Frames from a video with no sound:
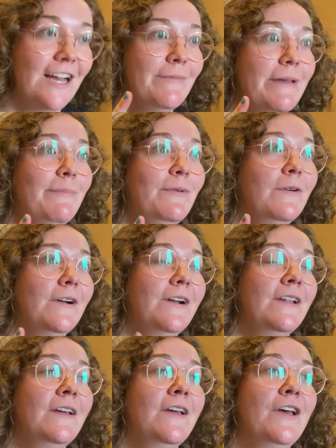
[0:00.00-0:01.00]
on my
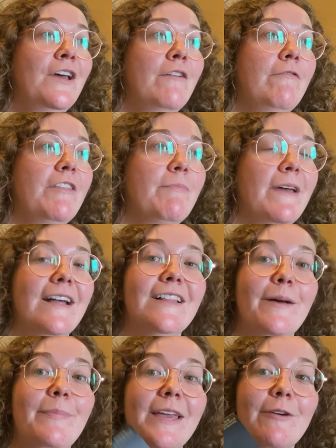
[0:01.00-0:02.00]
board with my
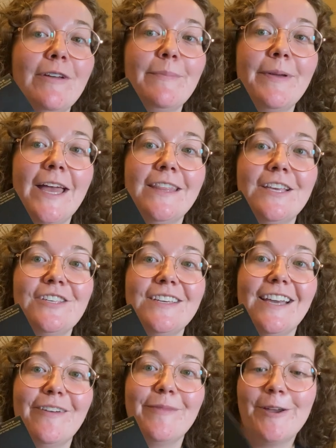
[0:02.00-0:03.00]
Club Penguin pen that she
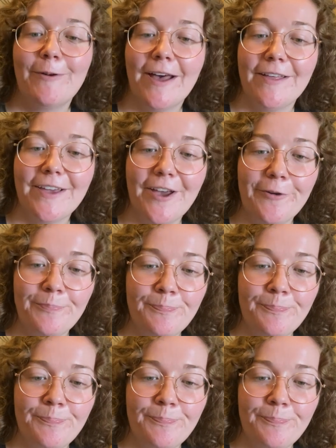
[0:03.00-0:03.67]
gave me a while ago.